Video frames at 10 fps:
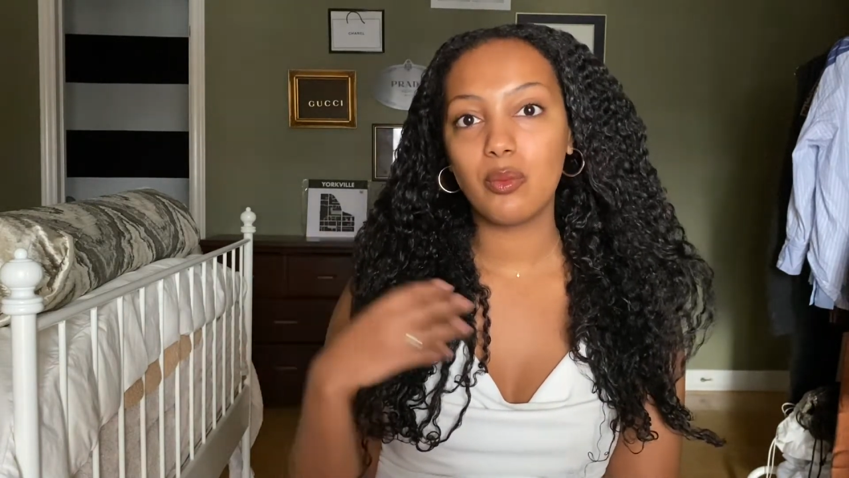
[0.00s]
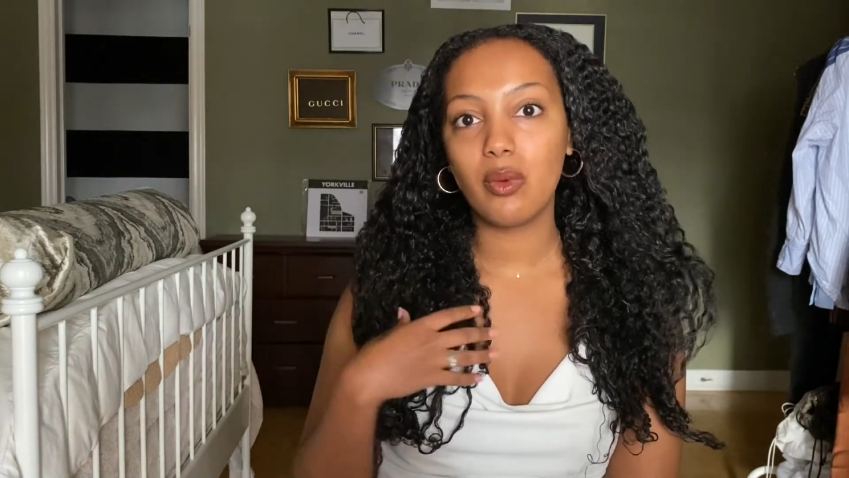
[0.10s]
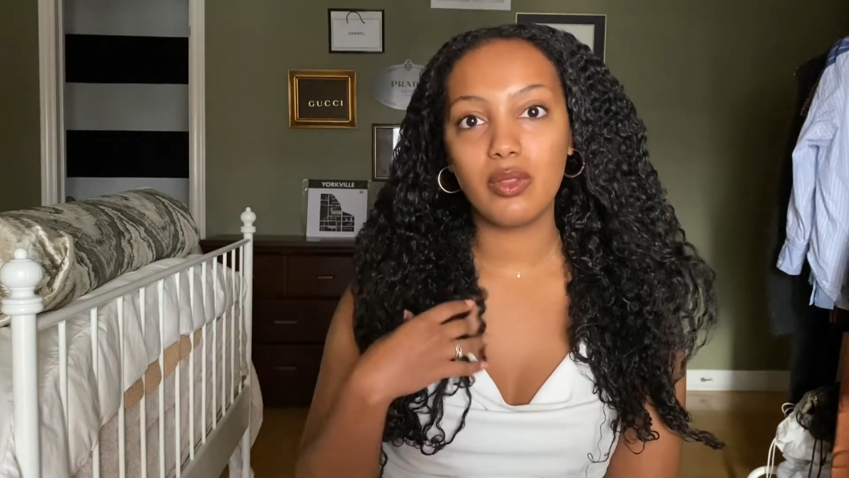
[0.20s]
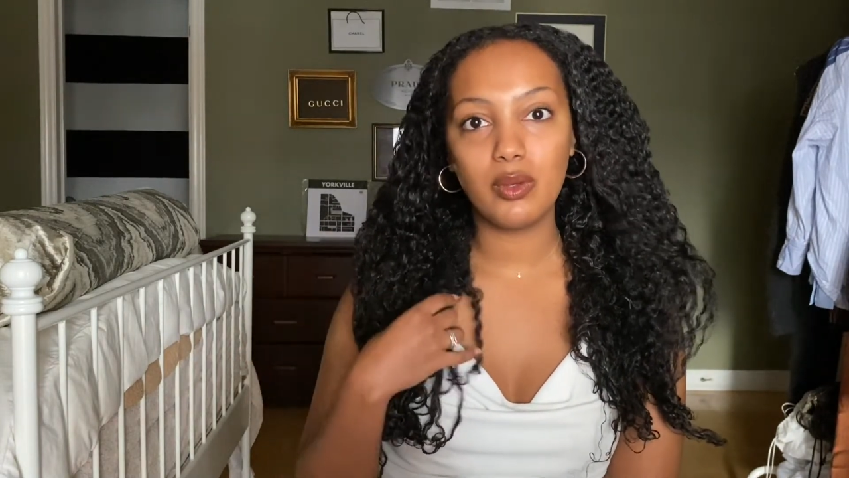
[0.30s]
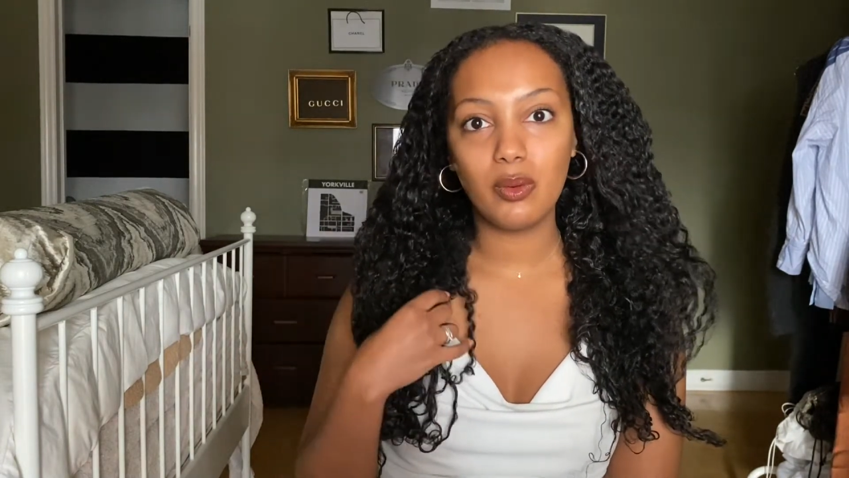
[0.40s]

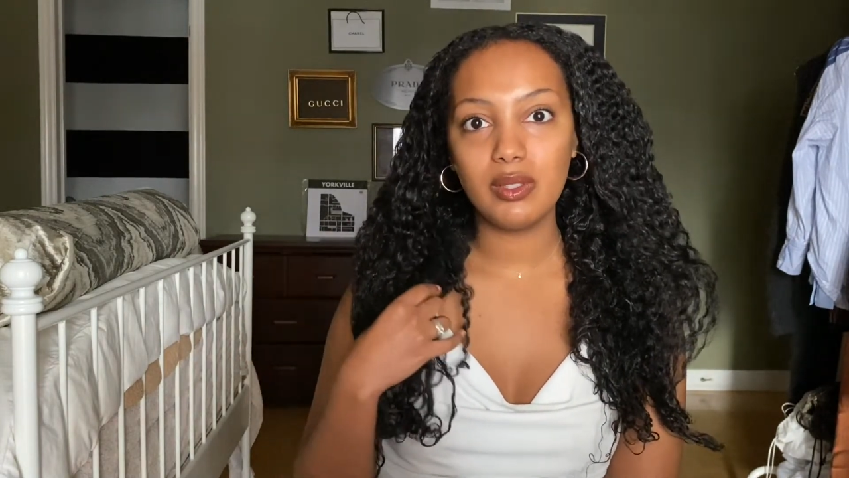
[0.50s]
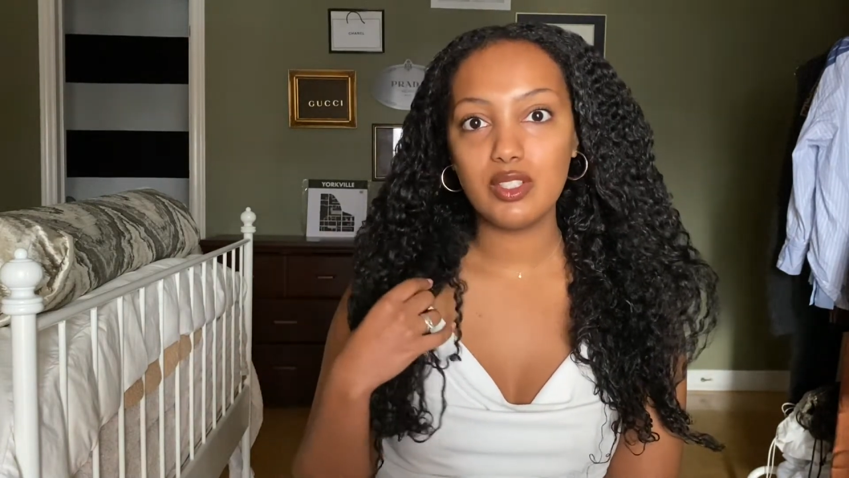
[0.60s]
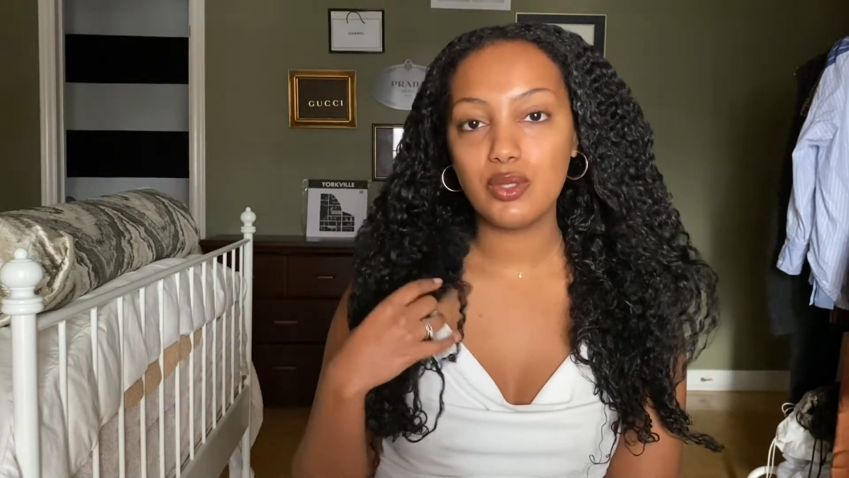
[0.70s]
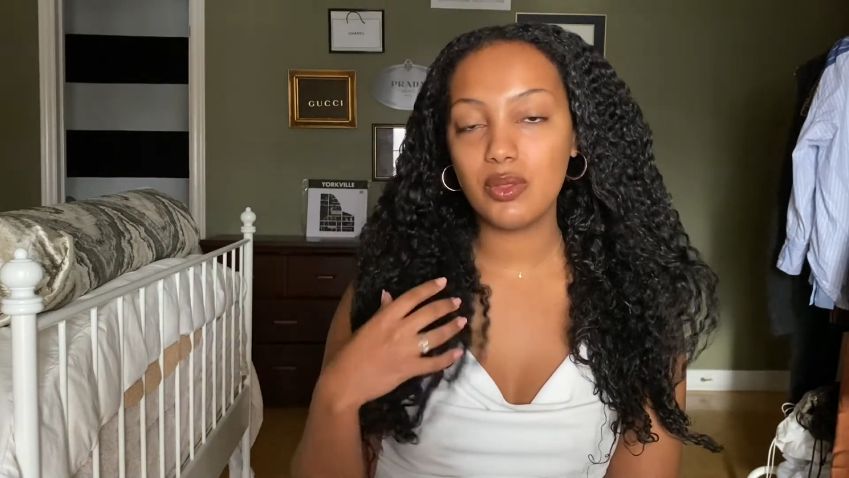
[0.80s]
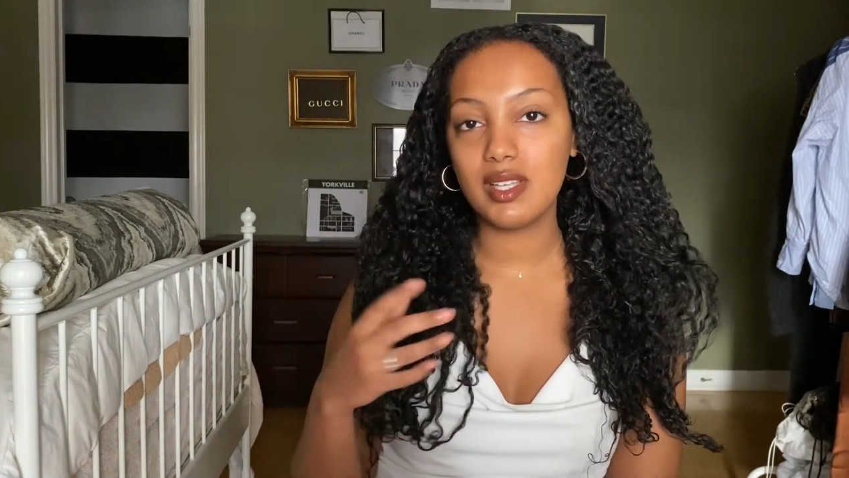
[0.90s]
The only
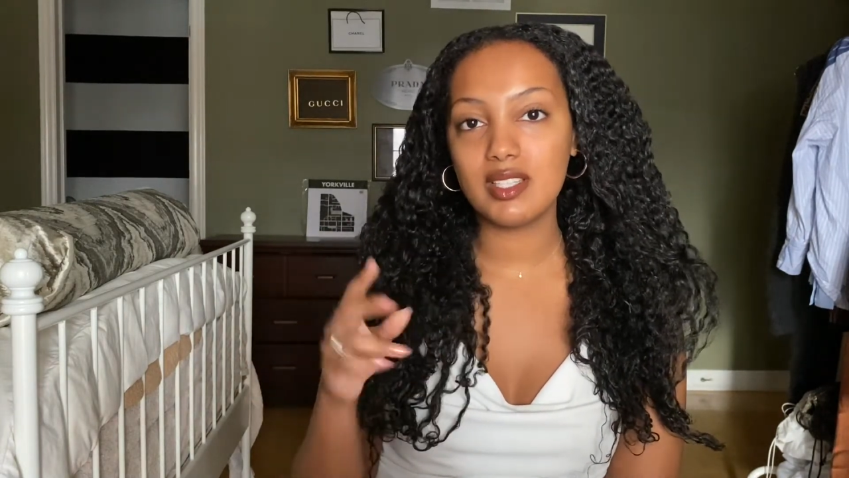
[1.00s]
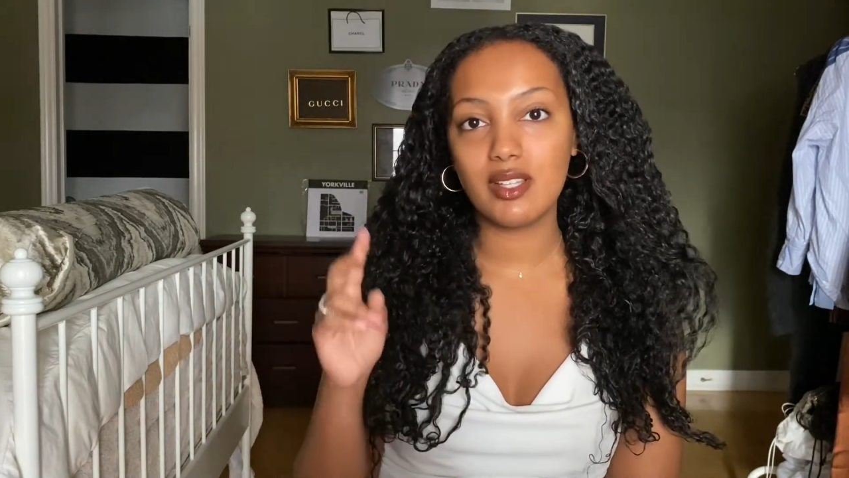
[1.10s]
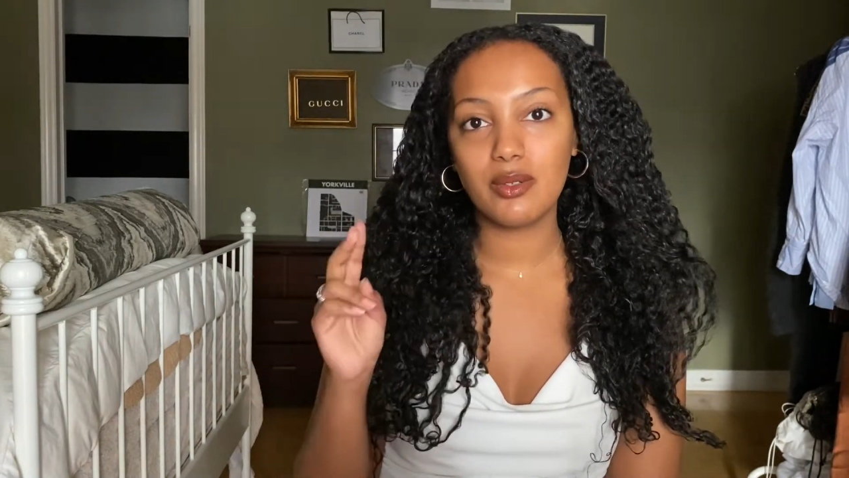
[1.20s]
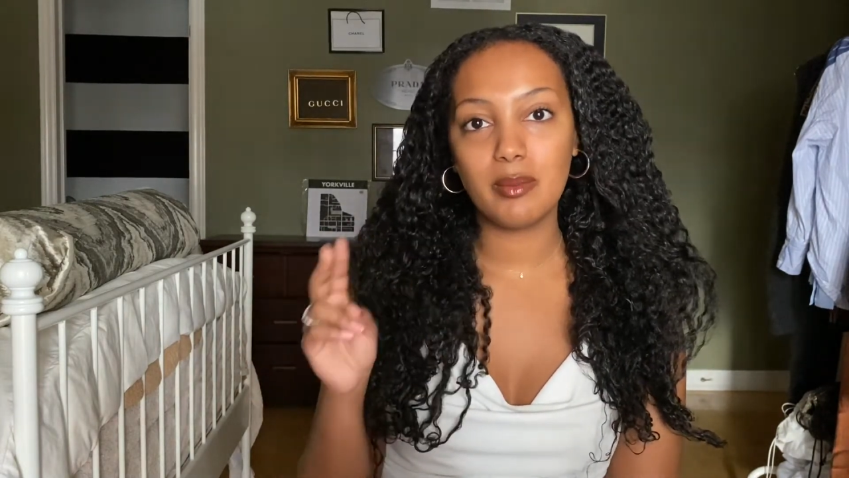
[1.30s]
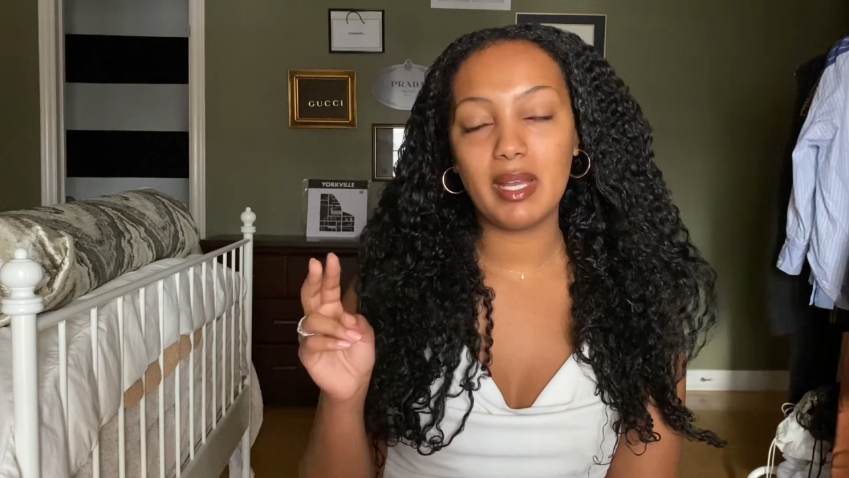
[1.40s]
two things that are
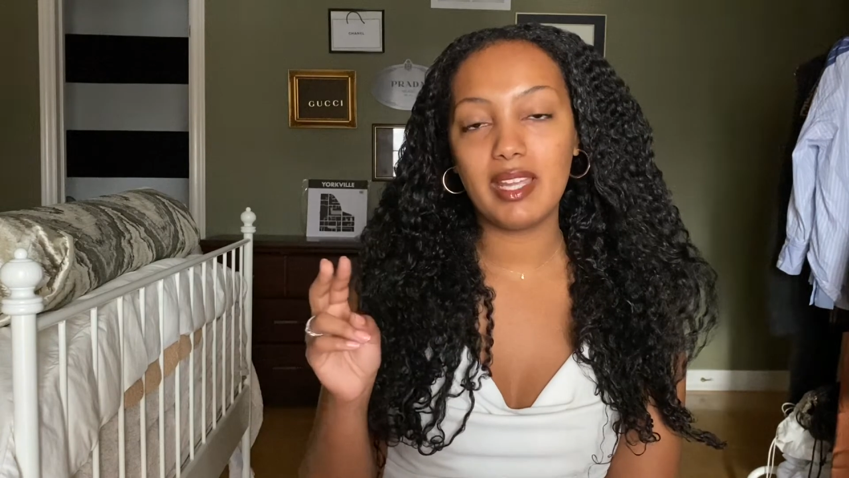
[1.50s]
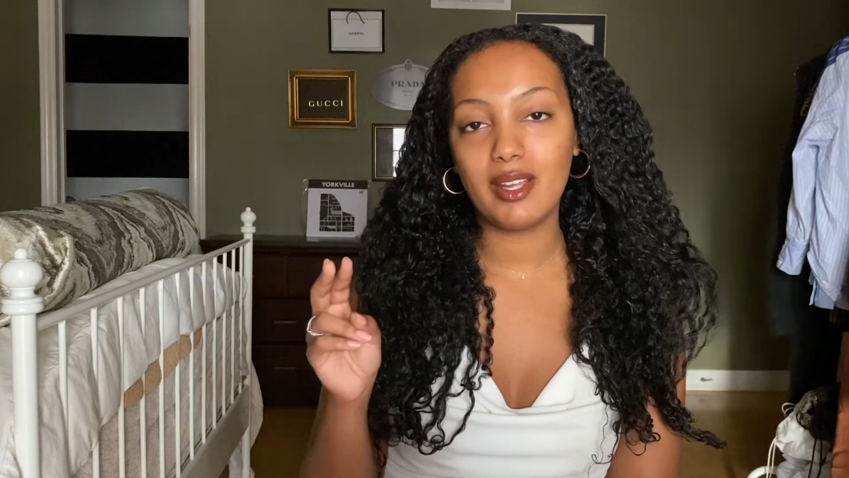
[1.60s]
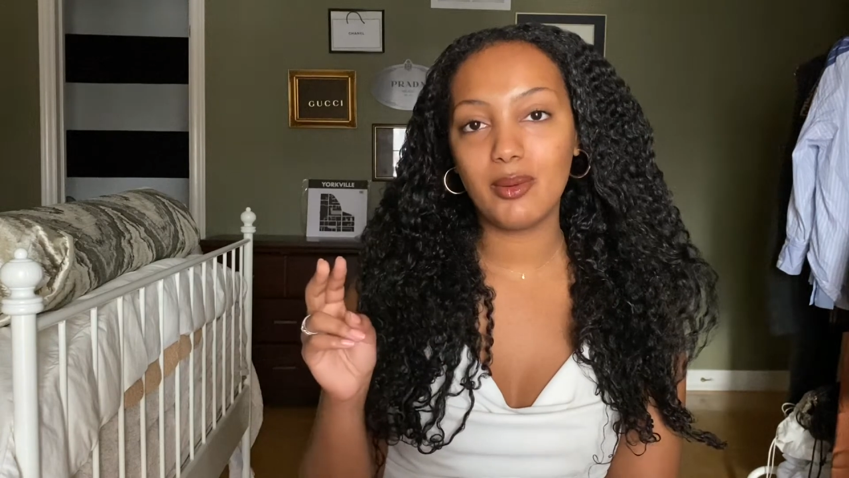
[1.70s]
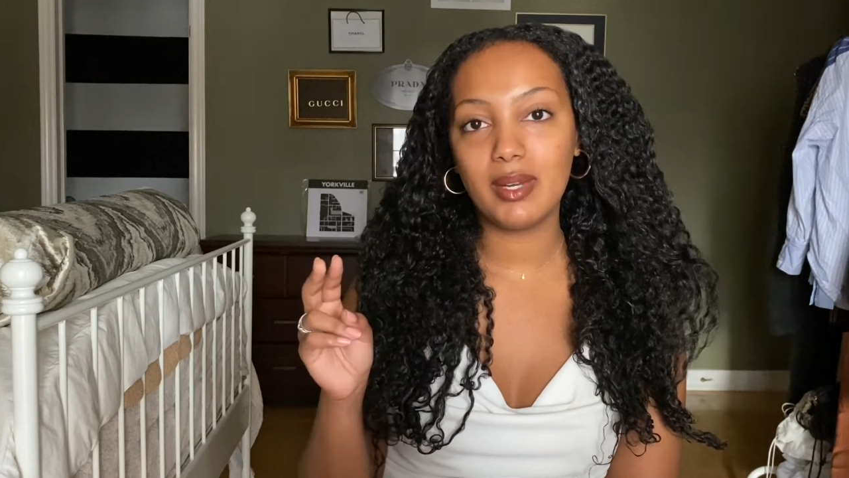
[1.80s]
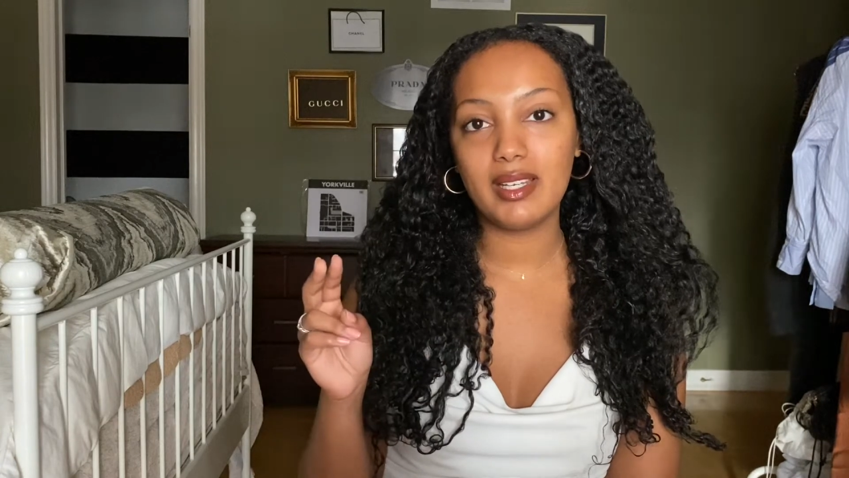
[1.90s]
in my hair
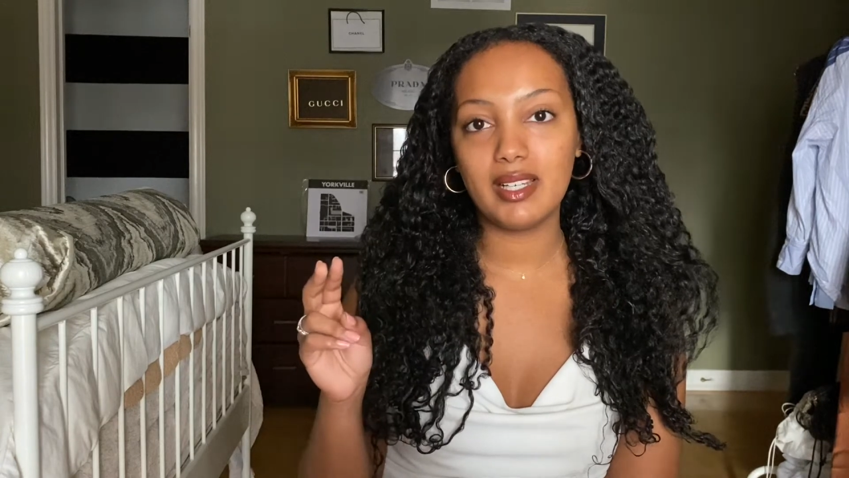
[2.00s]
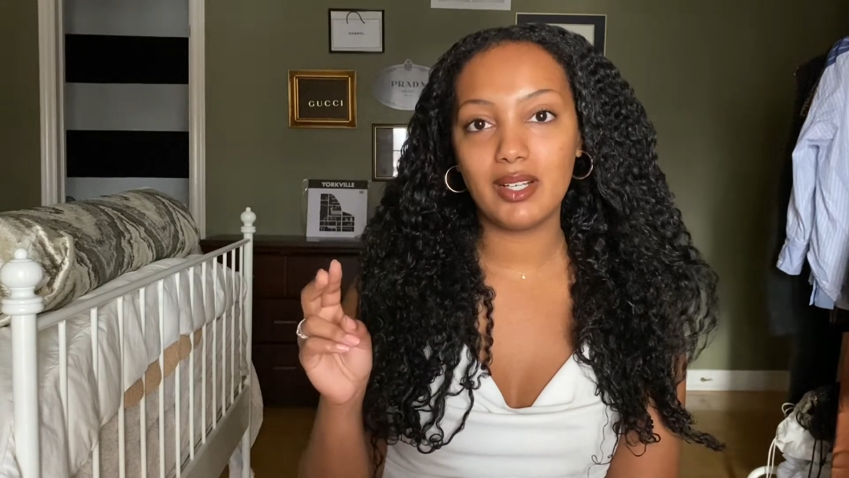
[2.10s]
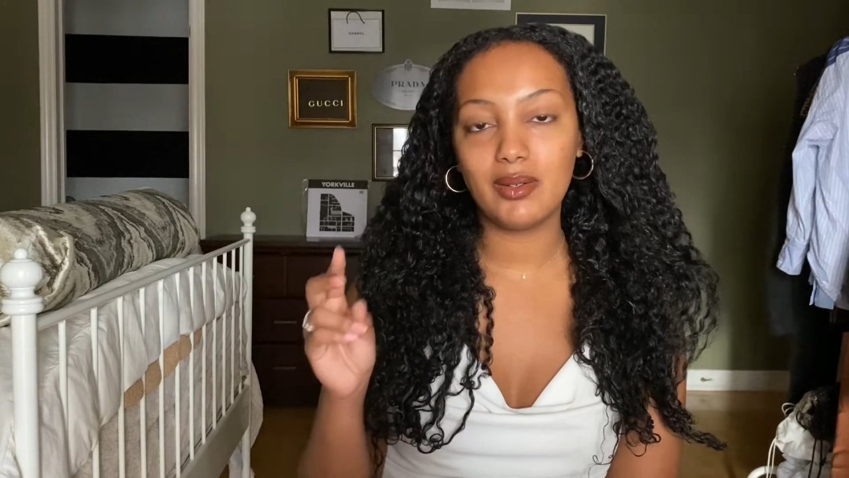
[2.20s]
right now